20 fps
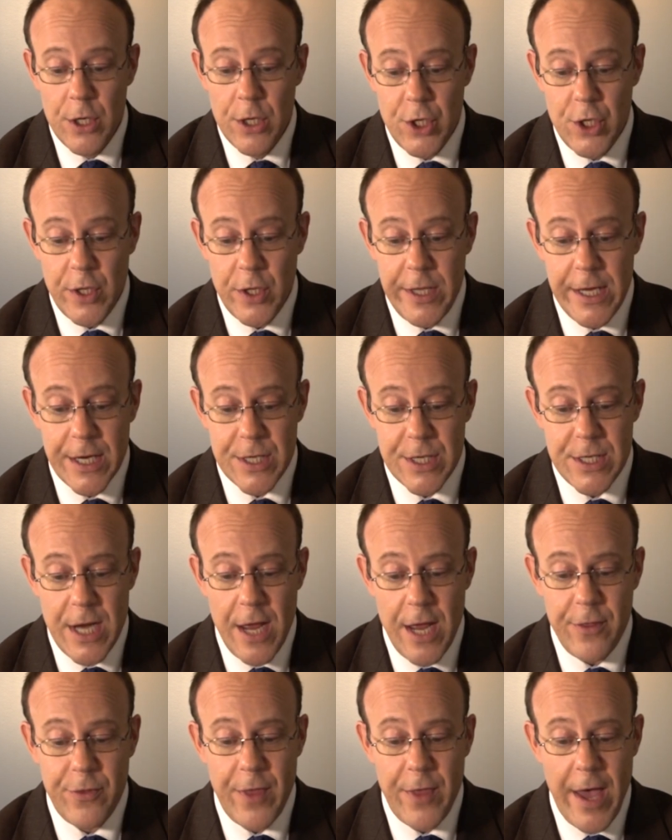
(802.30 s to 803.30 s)
to the
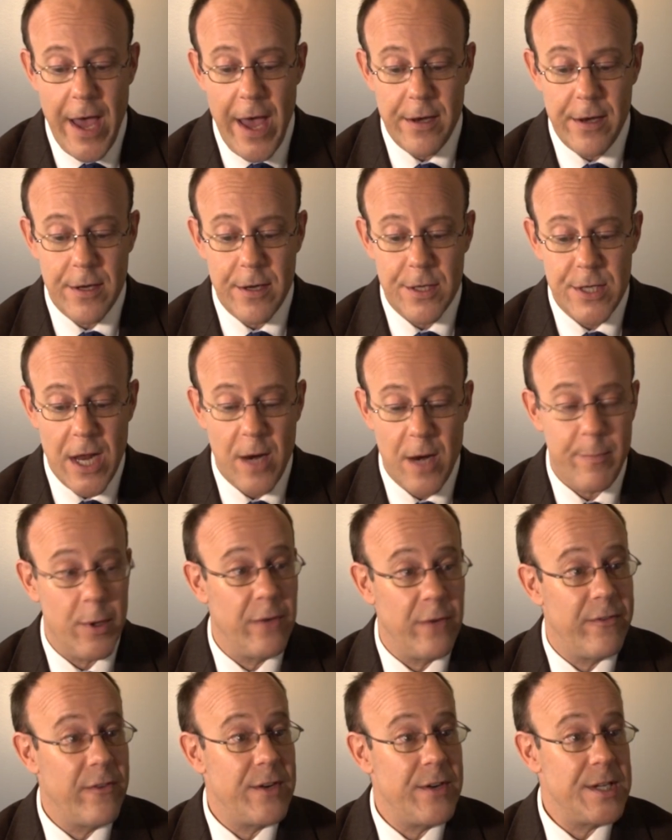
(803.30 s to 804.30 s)
extent that Senate
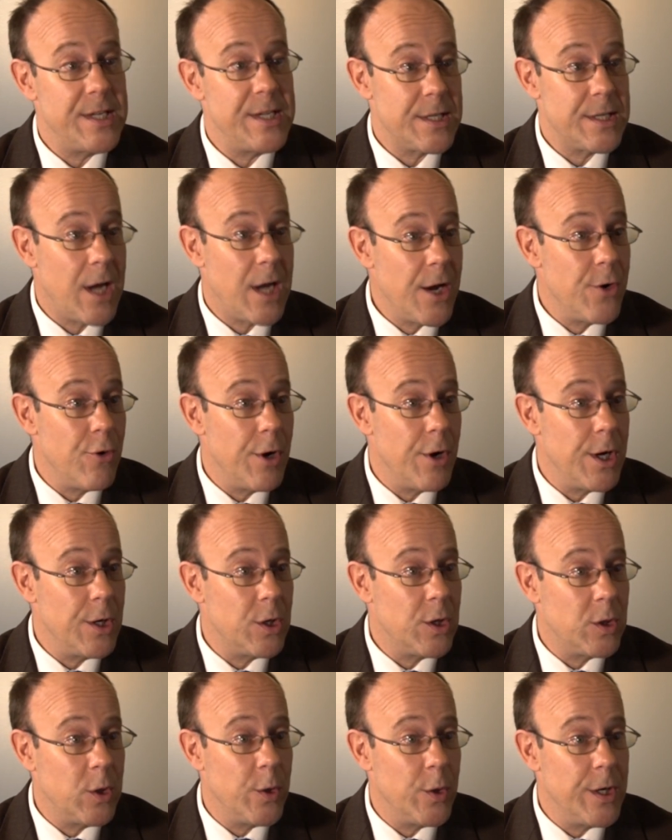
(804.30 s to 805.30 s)
Bill 5600
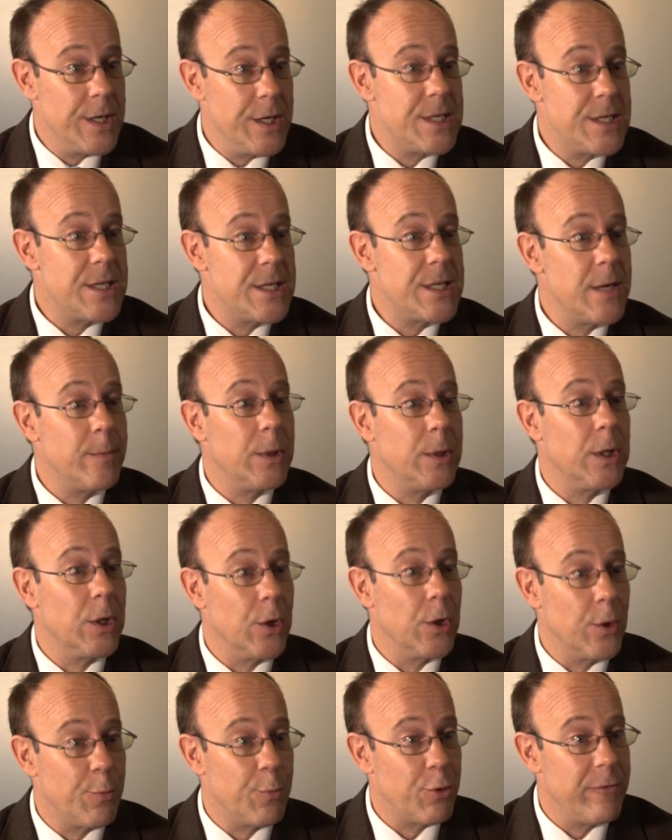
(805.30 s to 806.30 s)
included
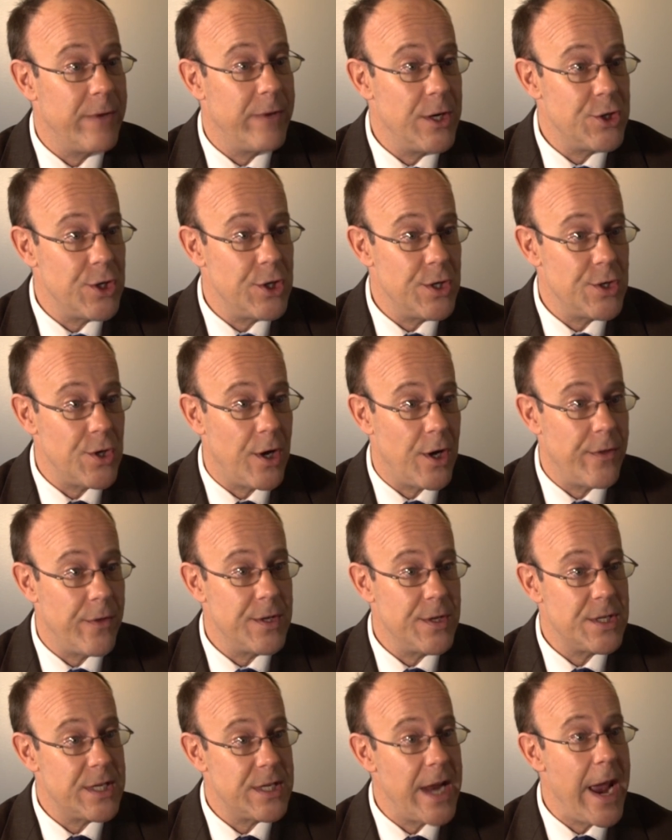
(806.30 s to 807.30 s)
similar provisions on
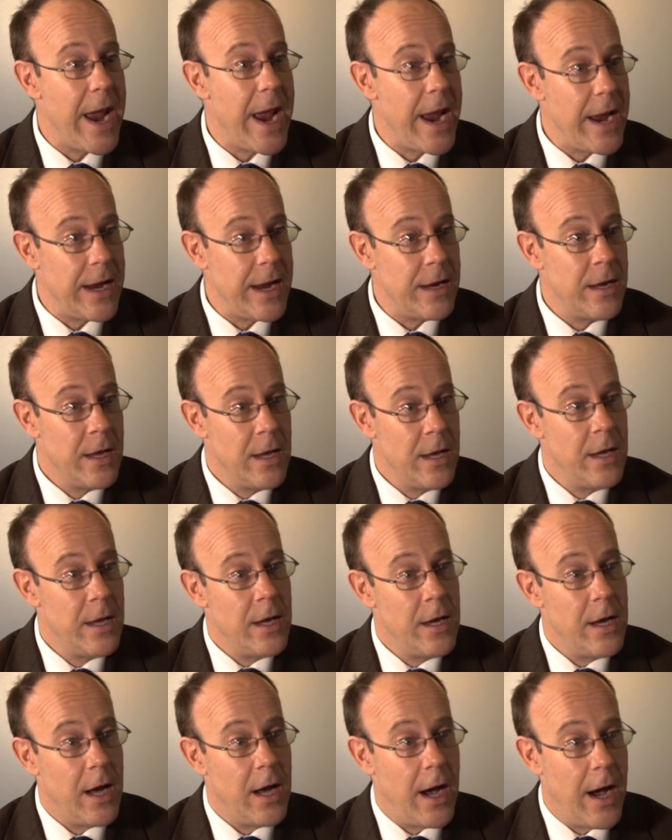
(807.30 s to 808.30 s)
the stay
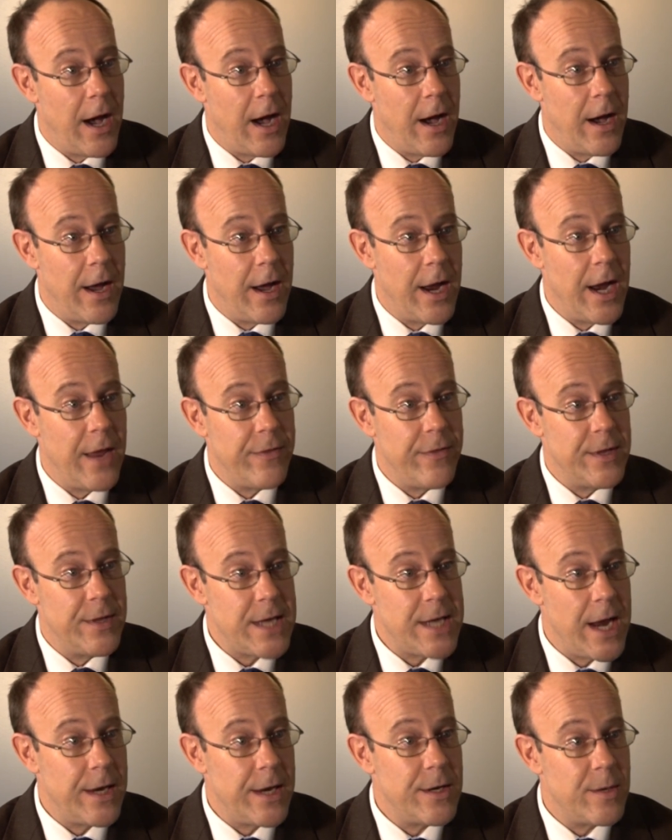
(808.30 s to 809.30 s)
and the
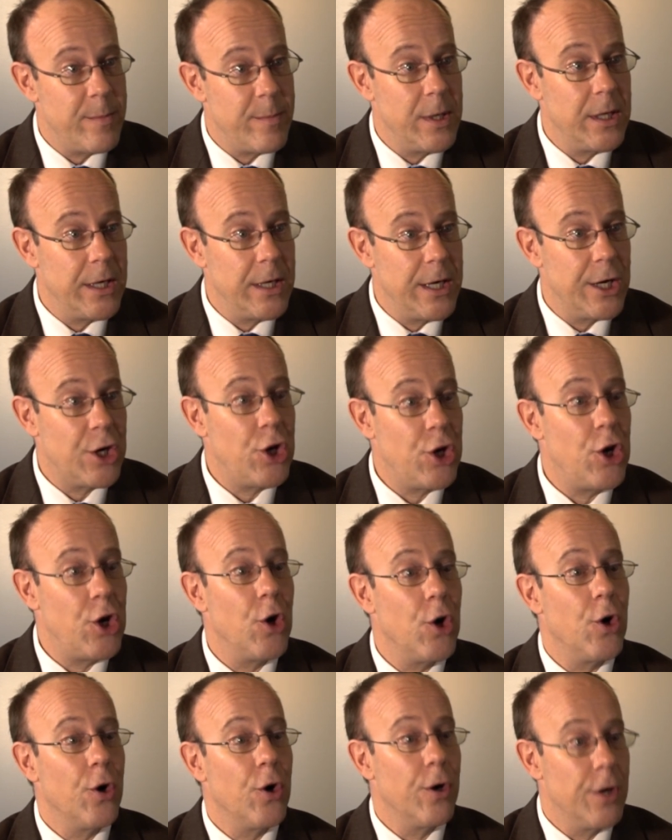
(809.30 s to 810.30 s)
tenant ability to
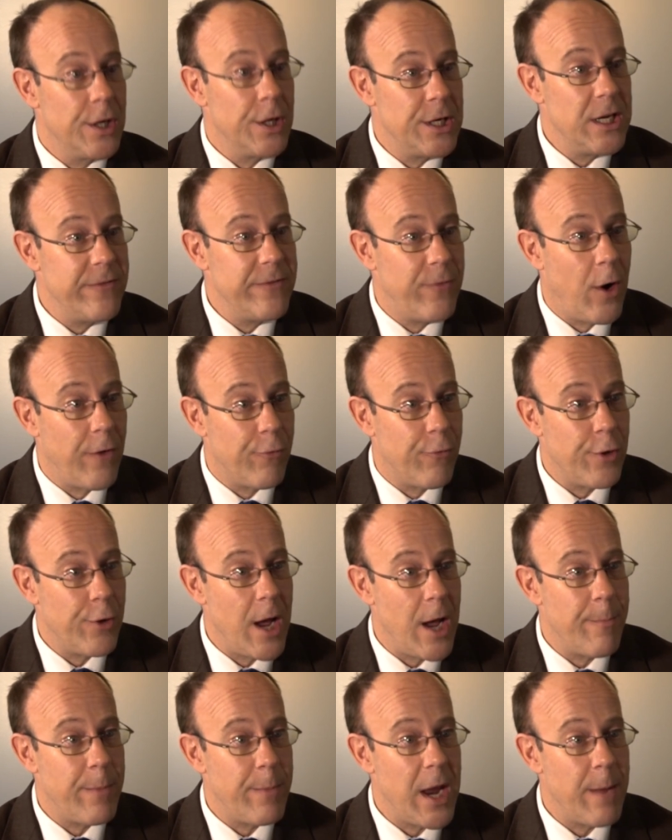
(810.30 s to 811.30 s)
cure a default for
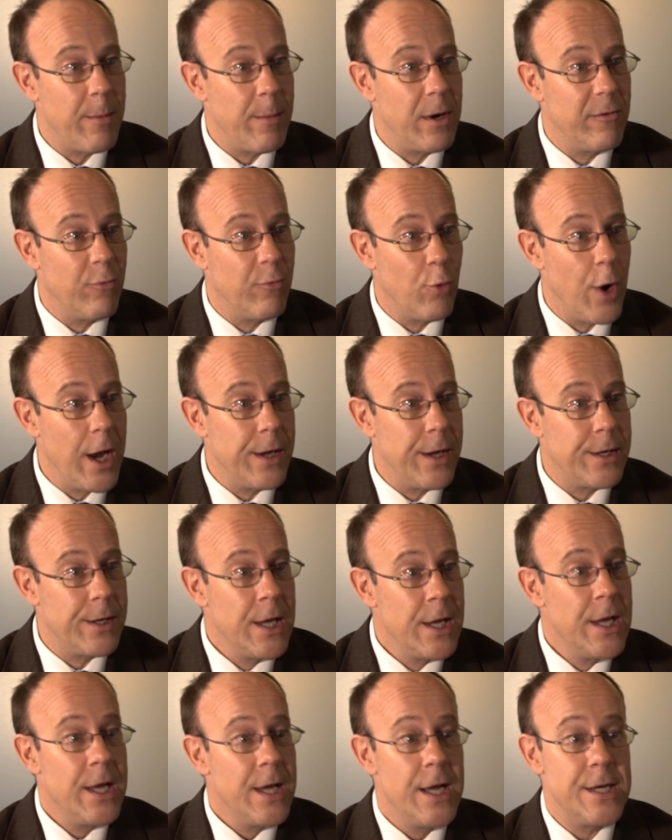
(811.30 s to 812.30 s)
non-payment of rent,
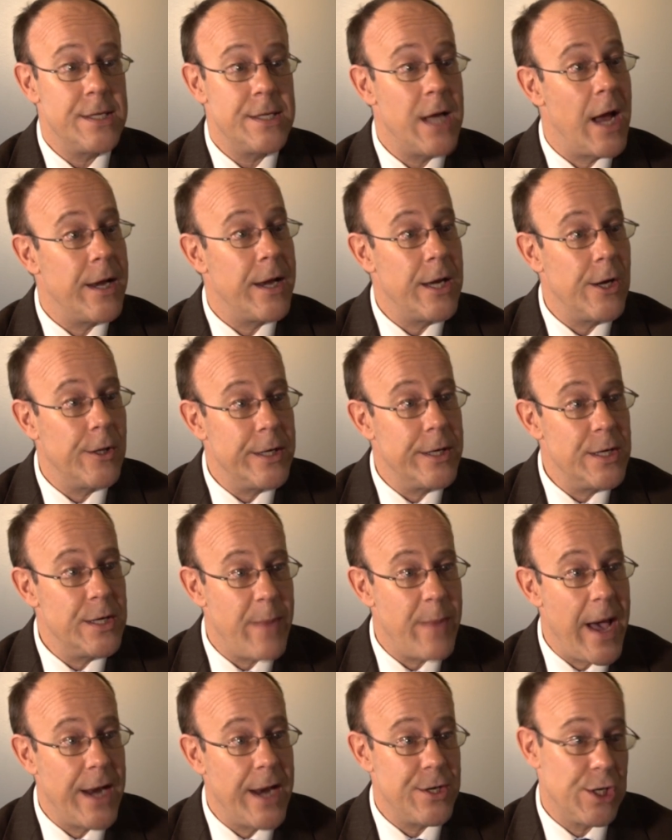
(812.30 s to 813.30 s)
it's not nearly as
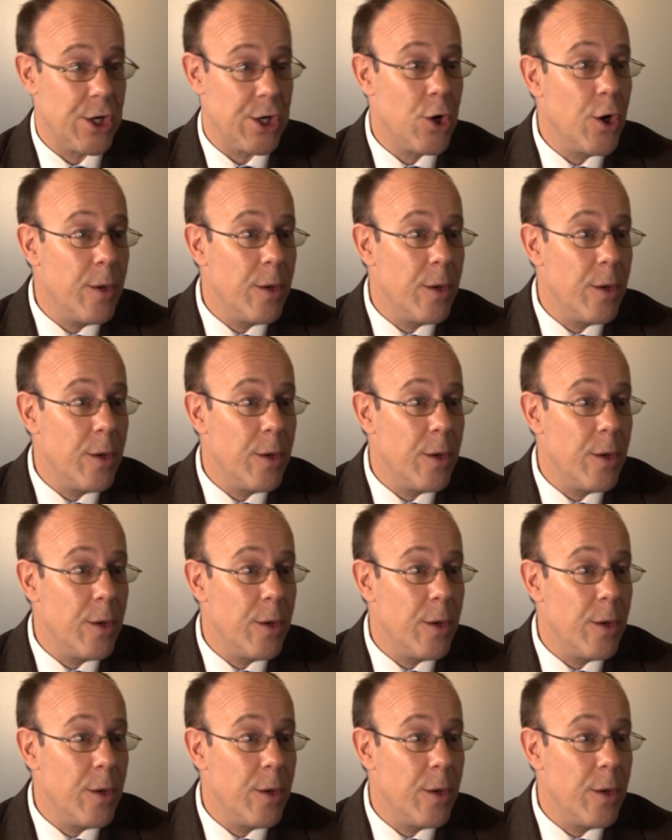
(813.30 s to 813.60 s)
bad as it could